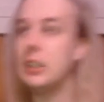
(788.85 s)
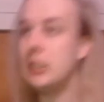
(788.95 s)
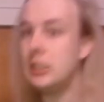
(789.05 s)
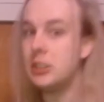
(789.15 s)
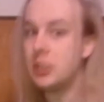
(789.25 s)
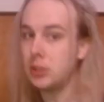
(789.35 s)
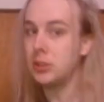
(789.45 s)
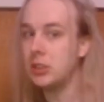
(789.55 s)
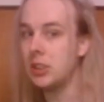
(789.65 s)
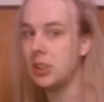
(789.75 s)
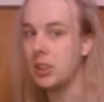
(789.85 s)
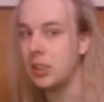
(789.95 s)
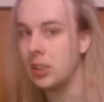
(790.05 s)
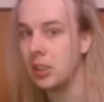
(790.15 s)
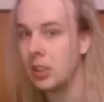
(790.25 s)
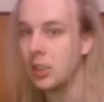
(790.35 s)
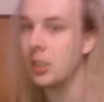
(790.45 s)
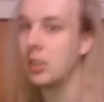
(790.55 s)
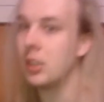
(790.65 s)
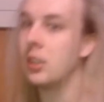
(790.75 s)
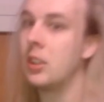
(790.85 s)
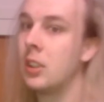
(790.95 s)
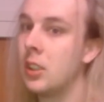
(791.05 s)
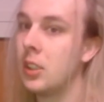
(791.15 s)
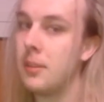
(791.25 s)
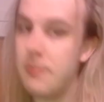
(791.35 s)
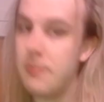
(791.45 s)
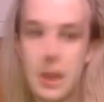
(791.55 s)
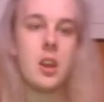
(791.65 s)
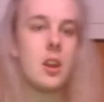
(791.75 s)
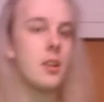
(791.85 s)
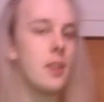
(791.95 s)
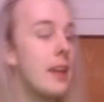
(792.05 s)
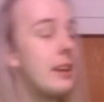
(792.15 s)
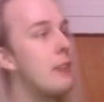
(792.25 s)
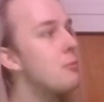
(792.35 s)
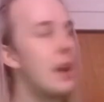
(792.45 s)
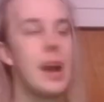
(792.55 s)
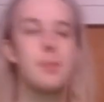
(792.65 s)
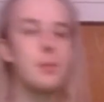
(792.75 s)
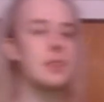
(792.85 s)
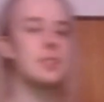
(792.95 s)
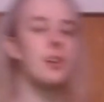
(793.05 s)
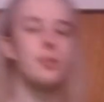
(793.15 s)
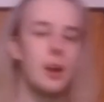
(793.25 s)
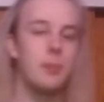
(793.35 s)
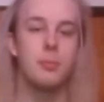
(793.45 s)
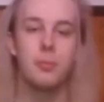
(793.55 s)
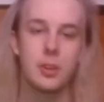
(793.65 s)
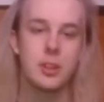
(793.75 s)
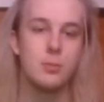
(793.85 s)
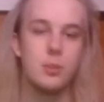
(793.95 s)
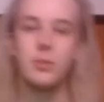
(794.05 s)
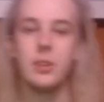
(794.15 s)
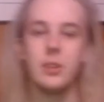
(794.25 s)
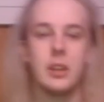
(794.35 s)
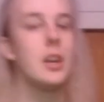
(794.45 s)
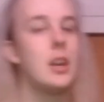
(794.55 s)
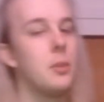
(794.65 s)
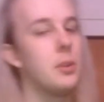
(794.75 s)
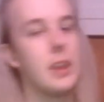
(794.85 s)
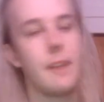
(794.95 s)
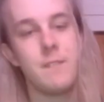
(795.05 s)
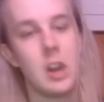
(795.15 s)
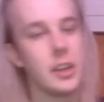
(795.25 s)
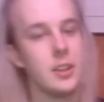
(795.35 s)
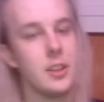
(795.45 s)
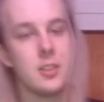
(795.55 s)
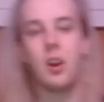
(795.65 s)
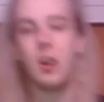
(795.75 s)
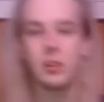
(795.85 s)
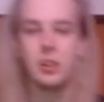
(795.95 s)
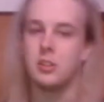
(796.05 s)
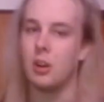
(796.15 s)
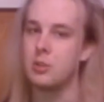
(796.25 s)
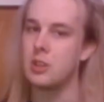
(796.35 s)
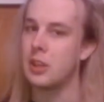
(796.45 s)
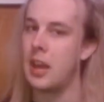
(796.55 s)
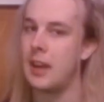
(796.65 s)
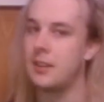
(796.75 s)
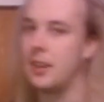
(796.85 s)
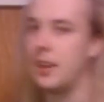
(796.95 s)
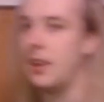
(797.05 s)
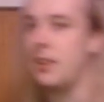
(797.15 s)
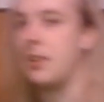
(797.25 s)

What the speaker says: It's so good. Man. And I've been hyping myself up for this movie with that fucking song that Doja Cat did.